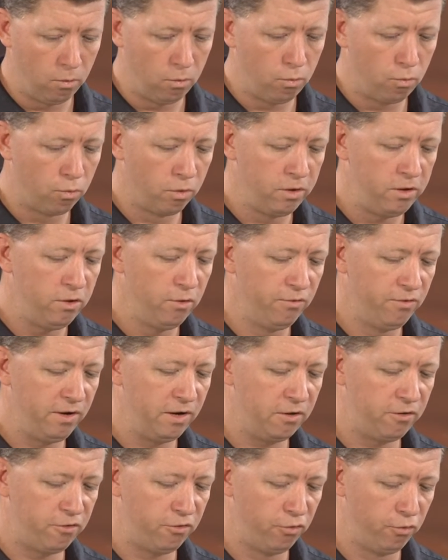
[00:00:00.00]
We're using
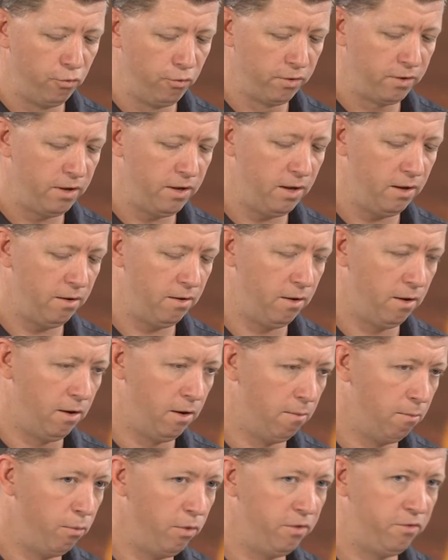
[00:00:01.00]
a
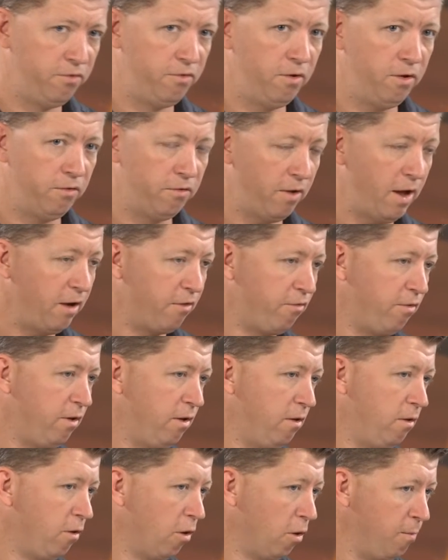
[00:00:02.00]
toolkit which is
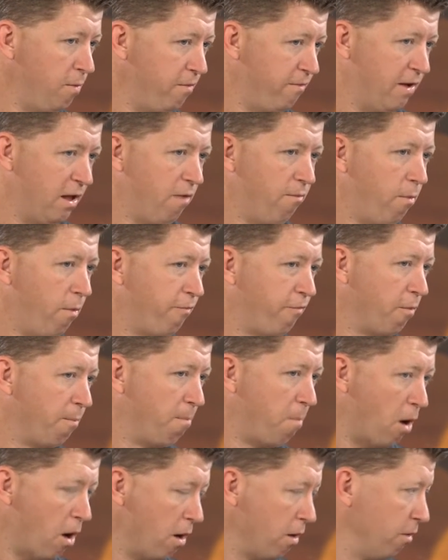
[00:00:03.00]
actually going to be available for
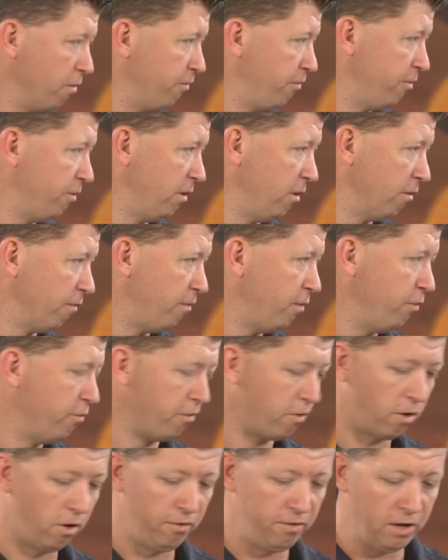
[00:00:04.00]
partners in the near future
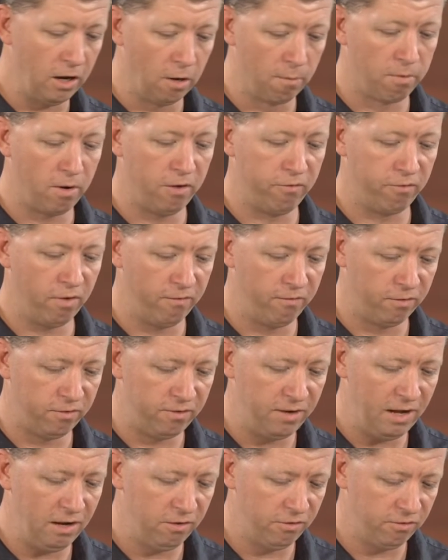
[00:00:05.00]
called the Enterprise Reference
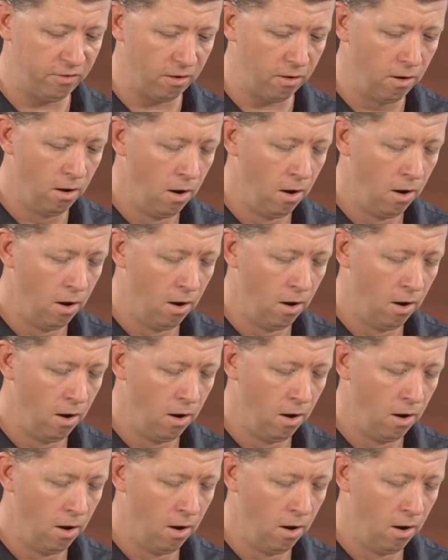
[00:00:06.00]
Data Center.